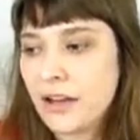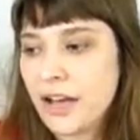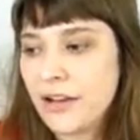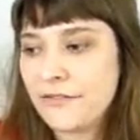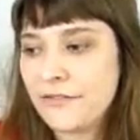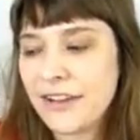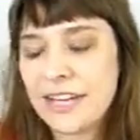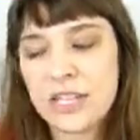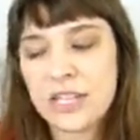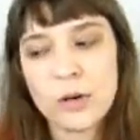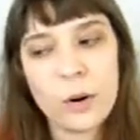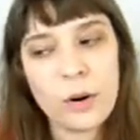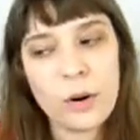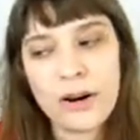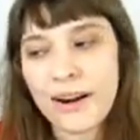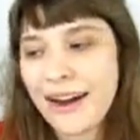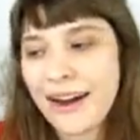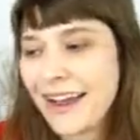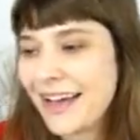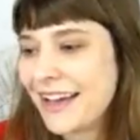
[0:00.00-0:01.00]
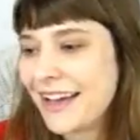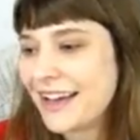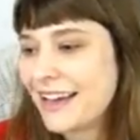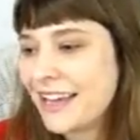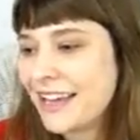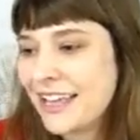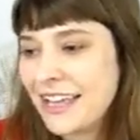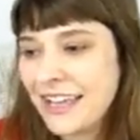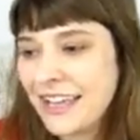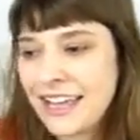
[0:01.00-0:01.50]
Victoria
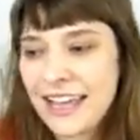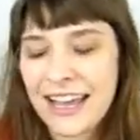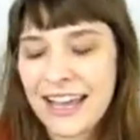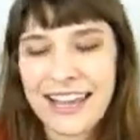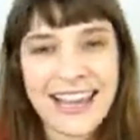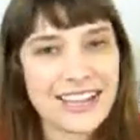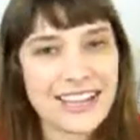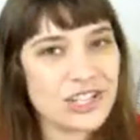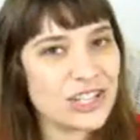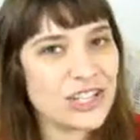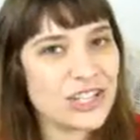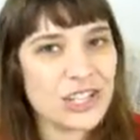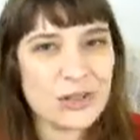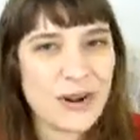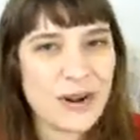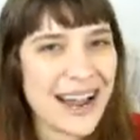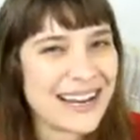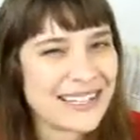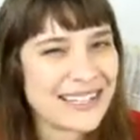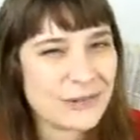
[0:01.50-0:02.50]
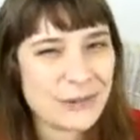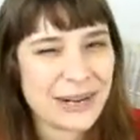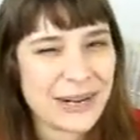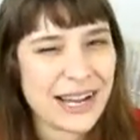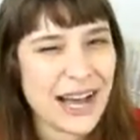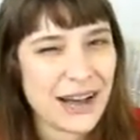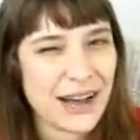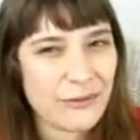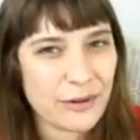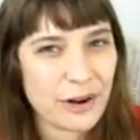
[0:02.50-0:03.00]
Again, she's trying to
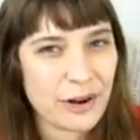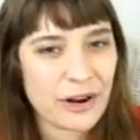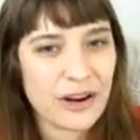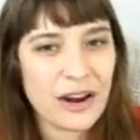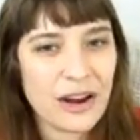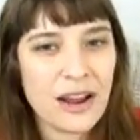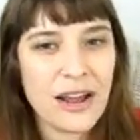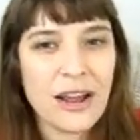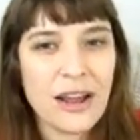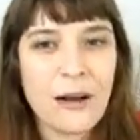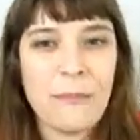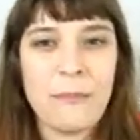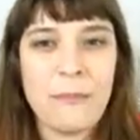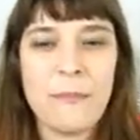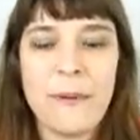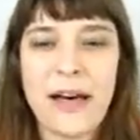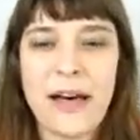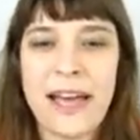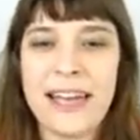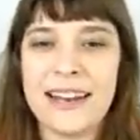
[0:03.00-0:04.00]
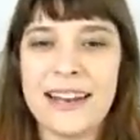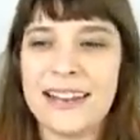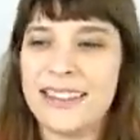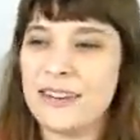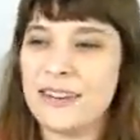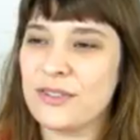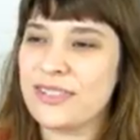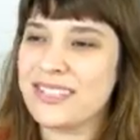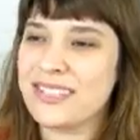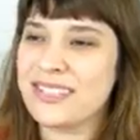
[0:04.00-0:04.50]
recover, but
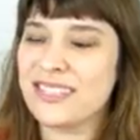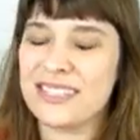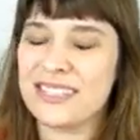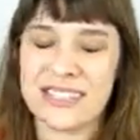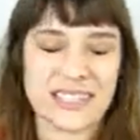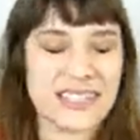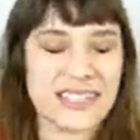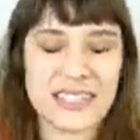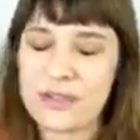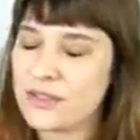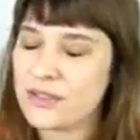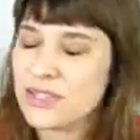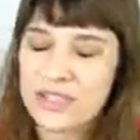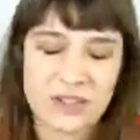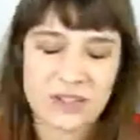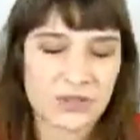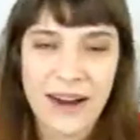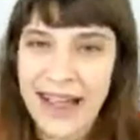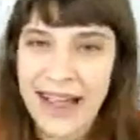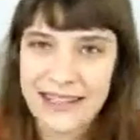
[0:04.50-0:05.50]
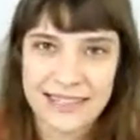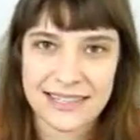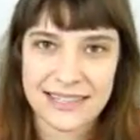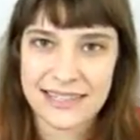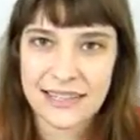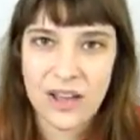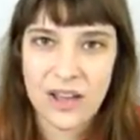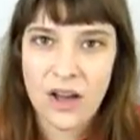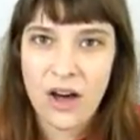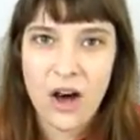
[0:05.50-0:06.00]
there's still
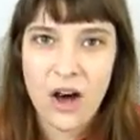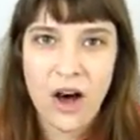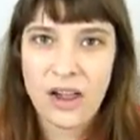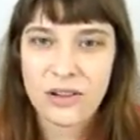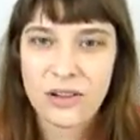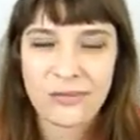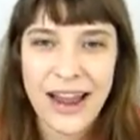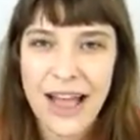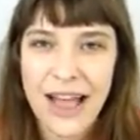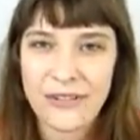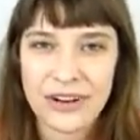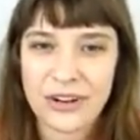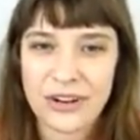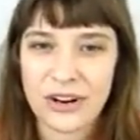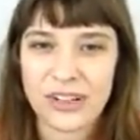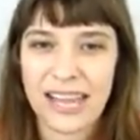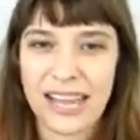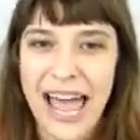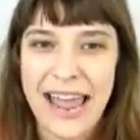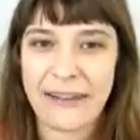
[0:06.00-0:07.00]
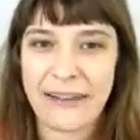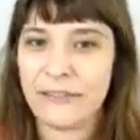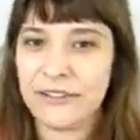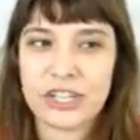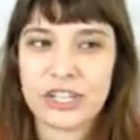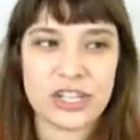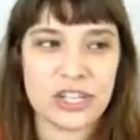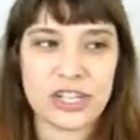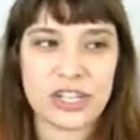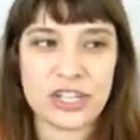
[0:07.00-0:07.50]
stress all around in her life.
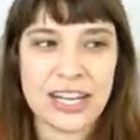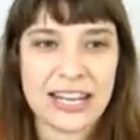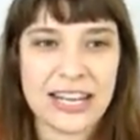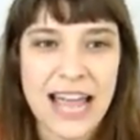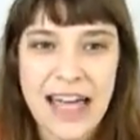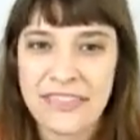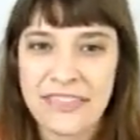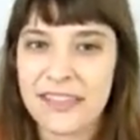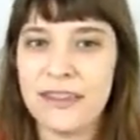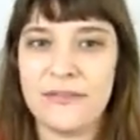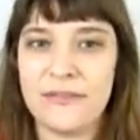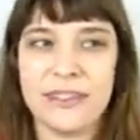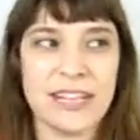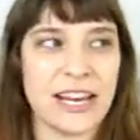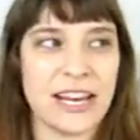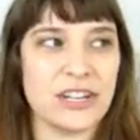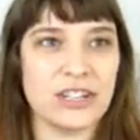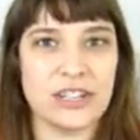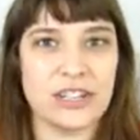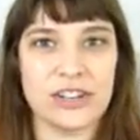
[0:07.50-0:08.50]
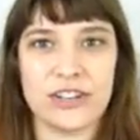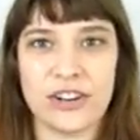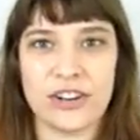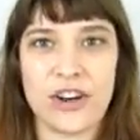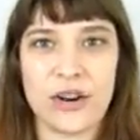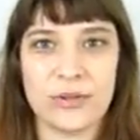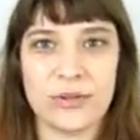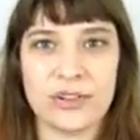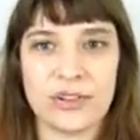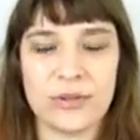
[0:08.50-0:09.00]
She got the invitation to
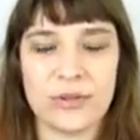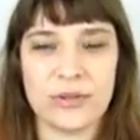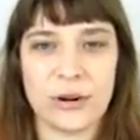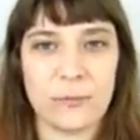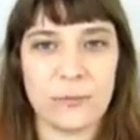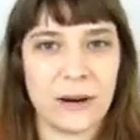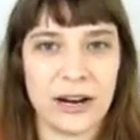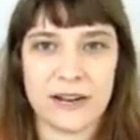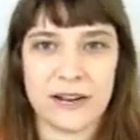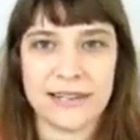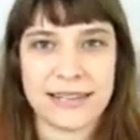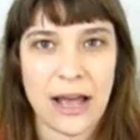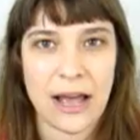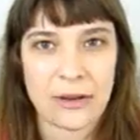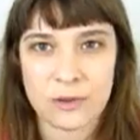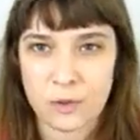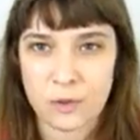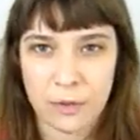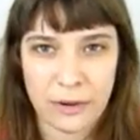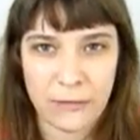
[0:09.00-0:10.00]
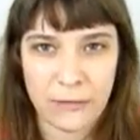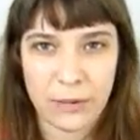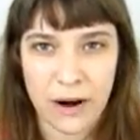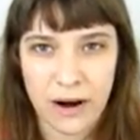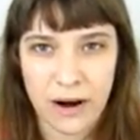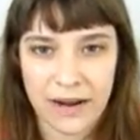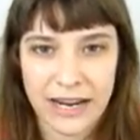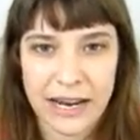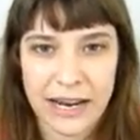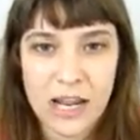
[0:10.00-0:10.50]
go to her parents' housewarming
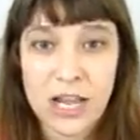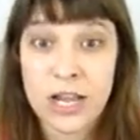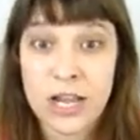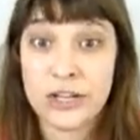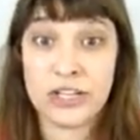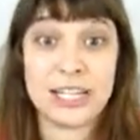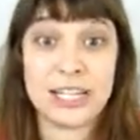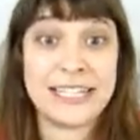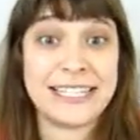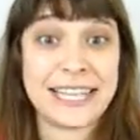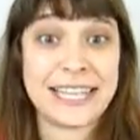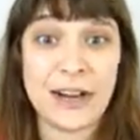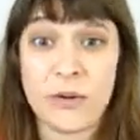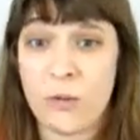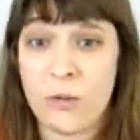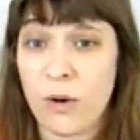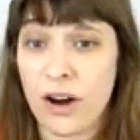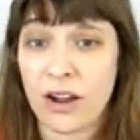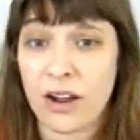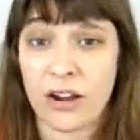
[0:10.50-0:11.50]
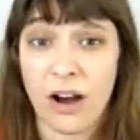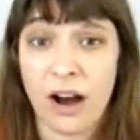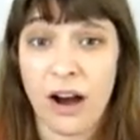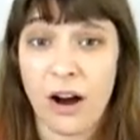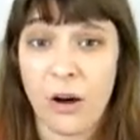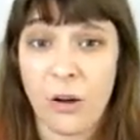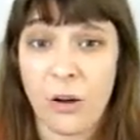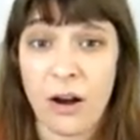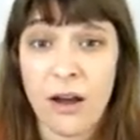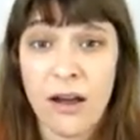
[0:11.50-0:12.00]
party. She didn't want to
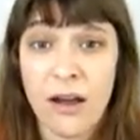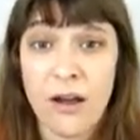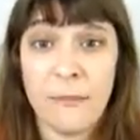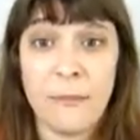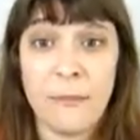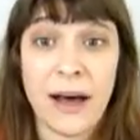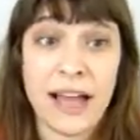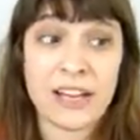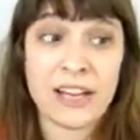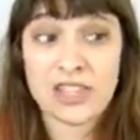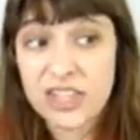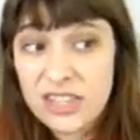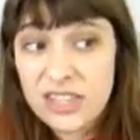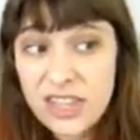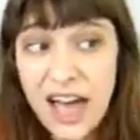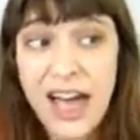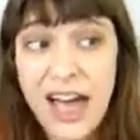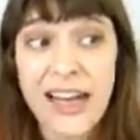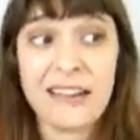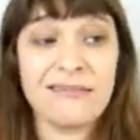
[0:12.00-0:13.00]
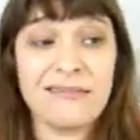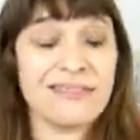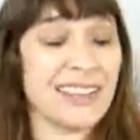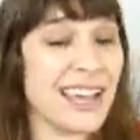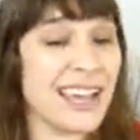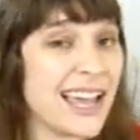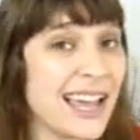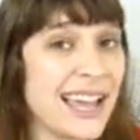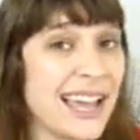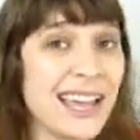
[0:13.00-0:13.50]
go, but she thought,
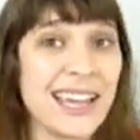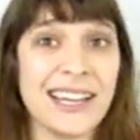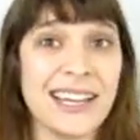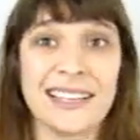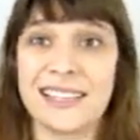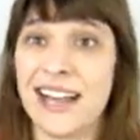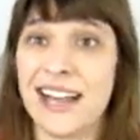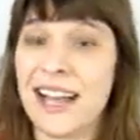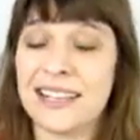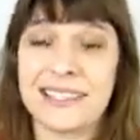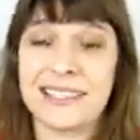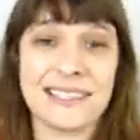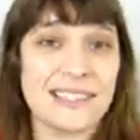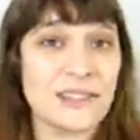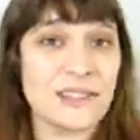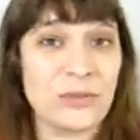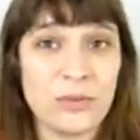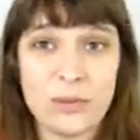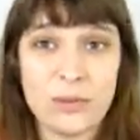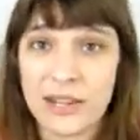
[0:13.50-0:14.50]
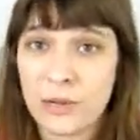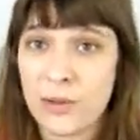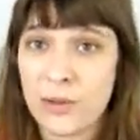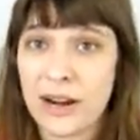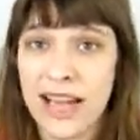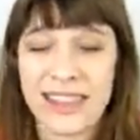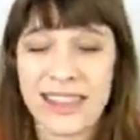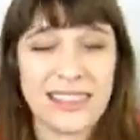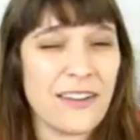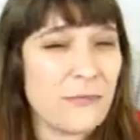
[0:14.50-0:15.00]
hey, I still really
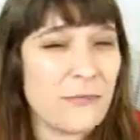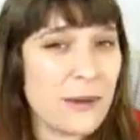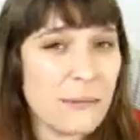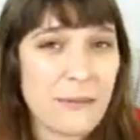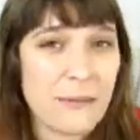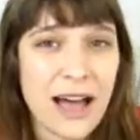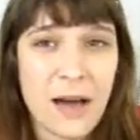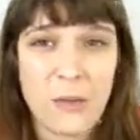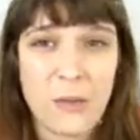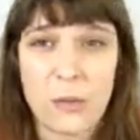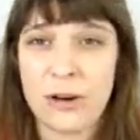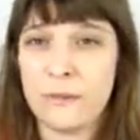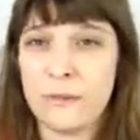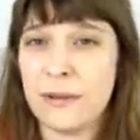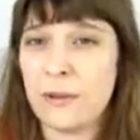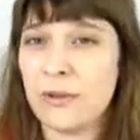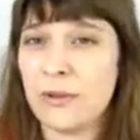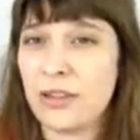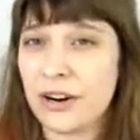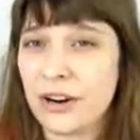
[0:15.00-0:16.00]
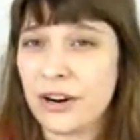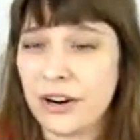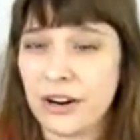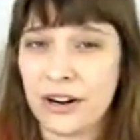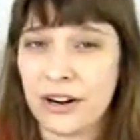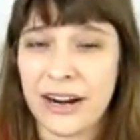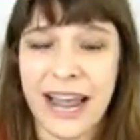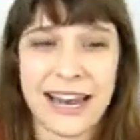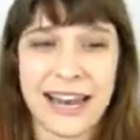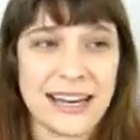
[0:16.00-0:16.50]
want, I love my mom, I want to be with
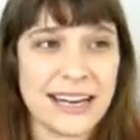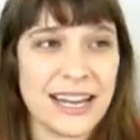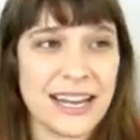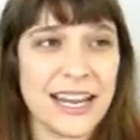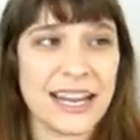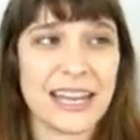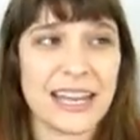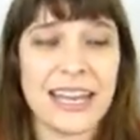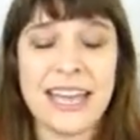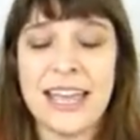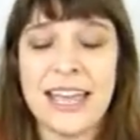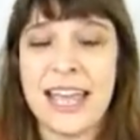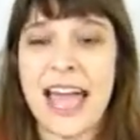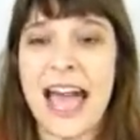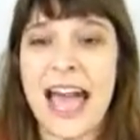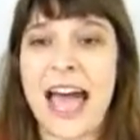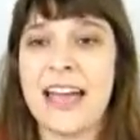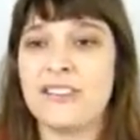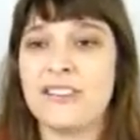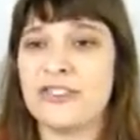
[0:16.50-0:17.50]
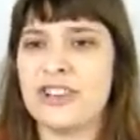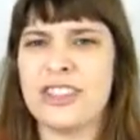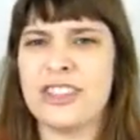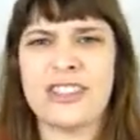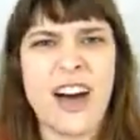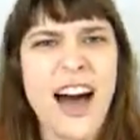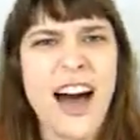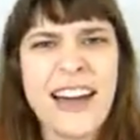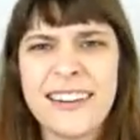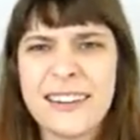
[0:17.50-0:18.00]
her and Nick, and she
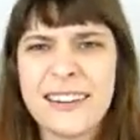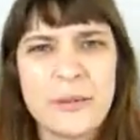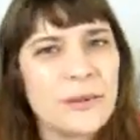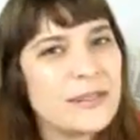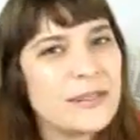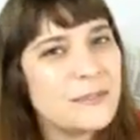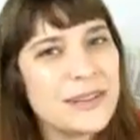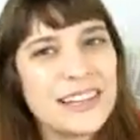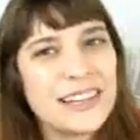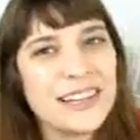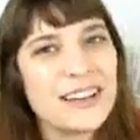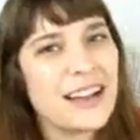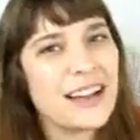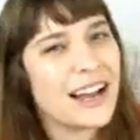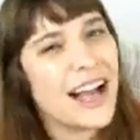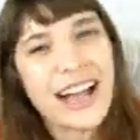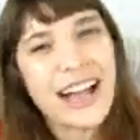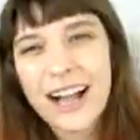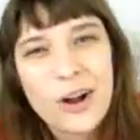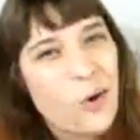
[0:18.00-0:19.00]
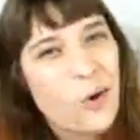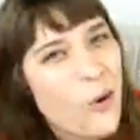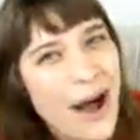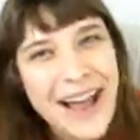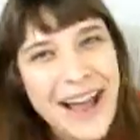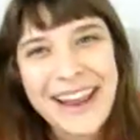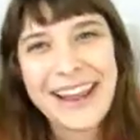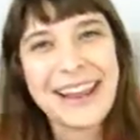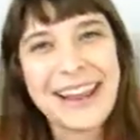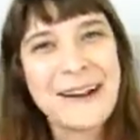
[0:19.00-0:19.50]
thought it would be like a
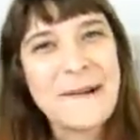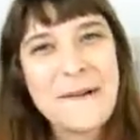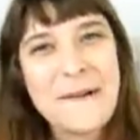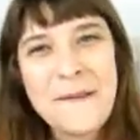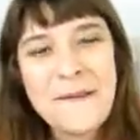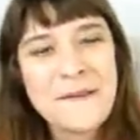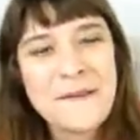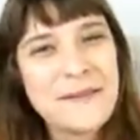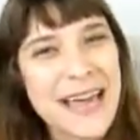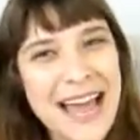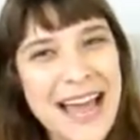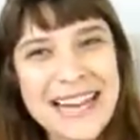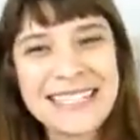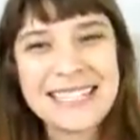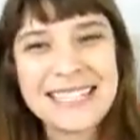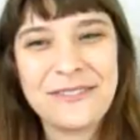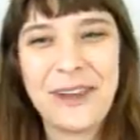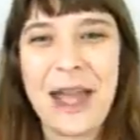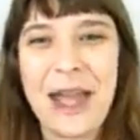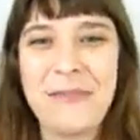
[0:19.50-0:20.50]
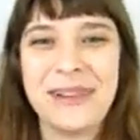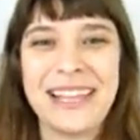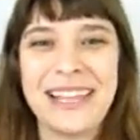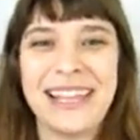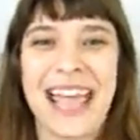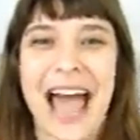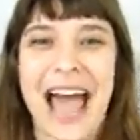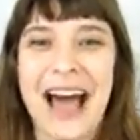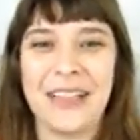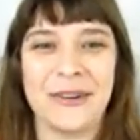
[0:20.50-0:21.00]
quiet, nice family
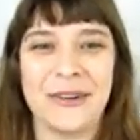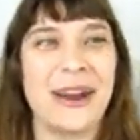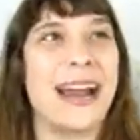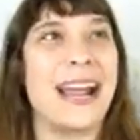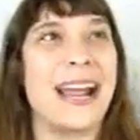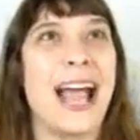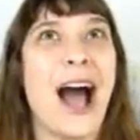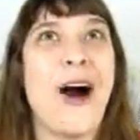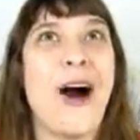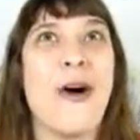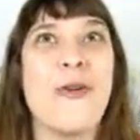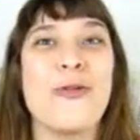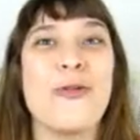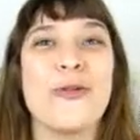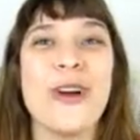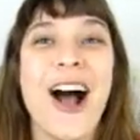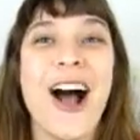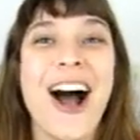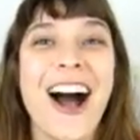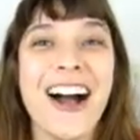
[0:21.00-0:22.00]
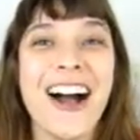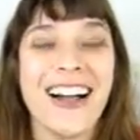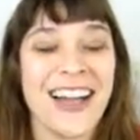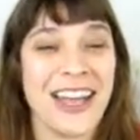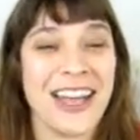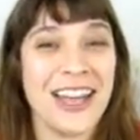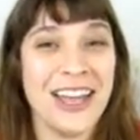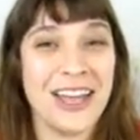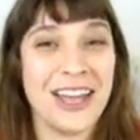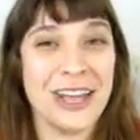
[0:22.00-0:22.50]
gathering. How wrong
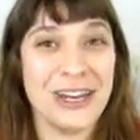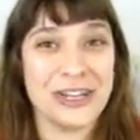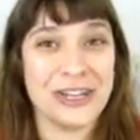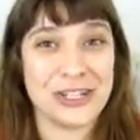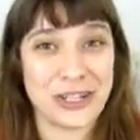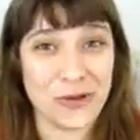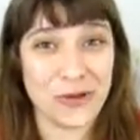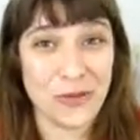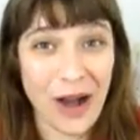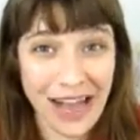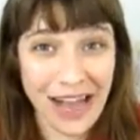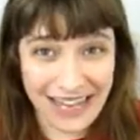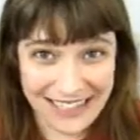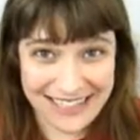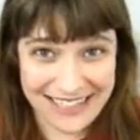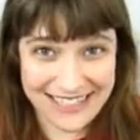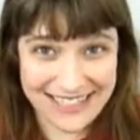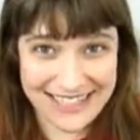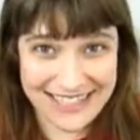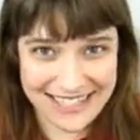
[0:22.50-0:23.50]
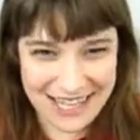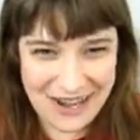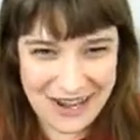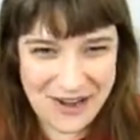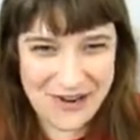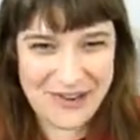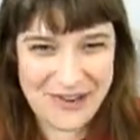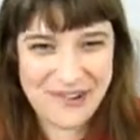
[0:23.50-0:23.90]
she was.